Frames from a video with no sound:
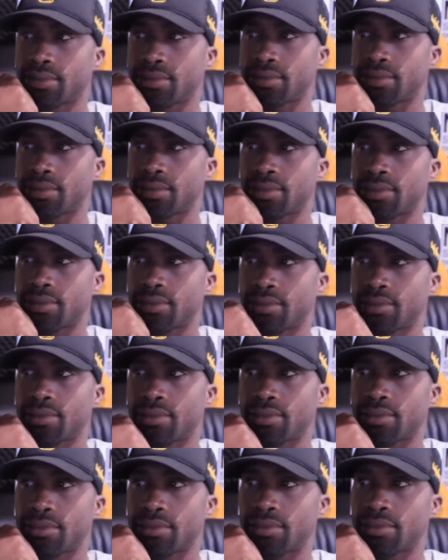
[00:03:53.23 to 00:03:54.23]

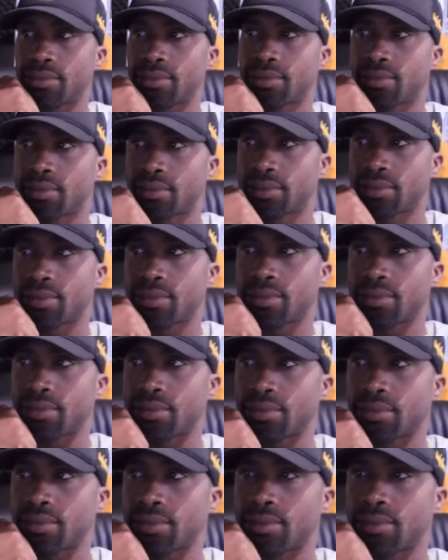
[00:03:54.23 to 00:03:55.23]

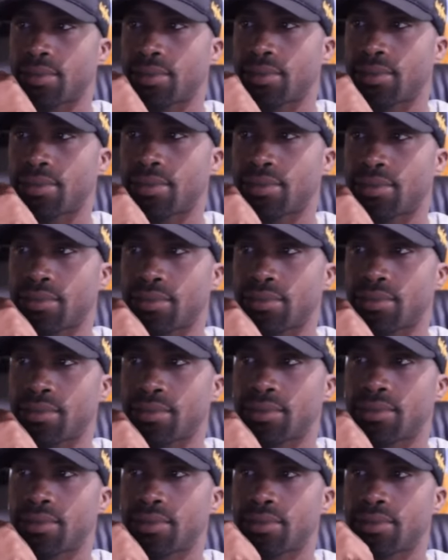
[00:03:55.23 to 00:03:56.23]

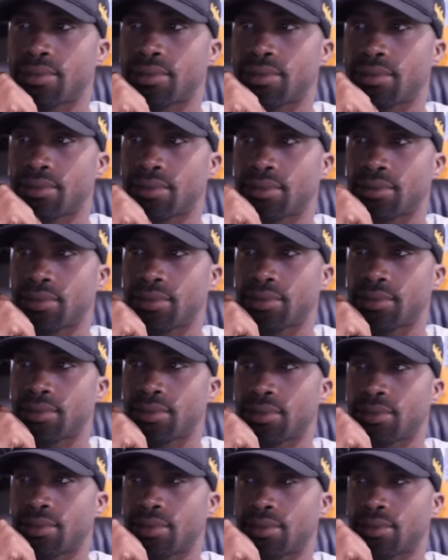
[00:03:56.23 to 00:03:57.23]

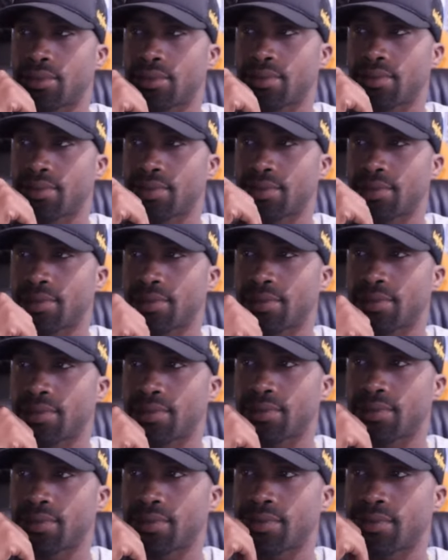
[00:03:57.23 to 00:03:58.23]

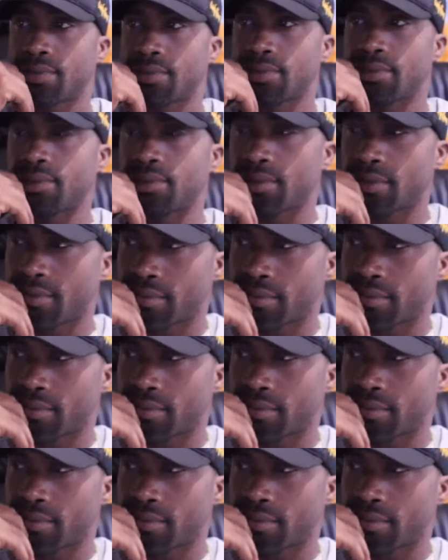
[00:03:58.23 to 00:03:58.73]
[no speech]